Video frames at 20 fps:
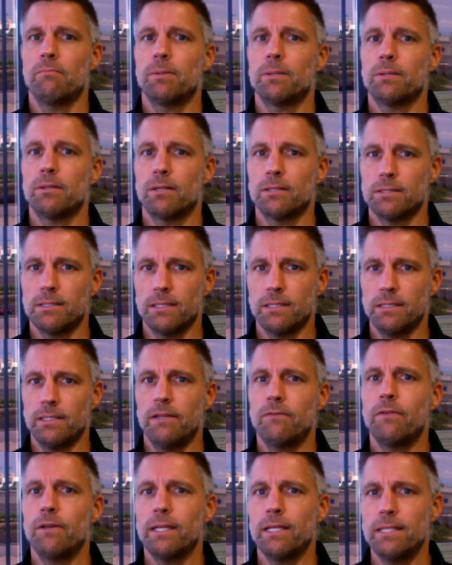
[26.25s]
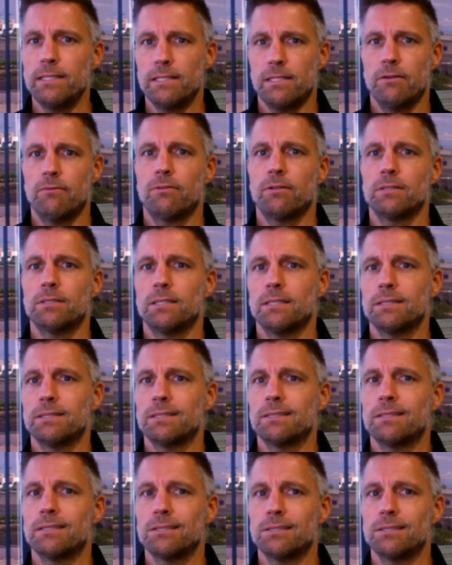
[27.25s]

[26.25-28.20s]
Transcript: but there are significant differences in the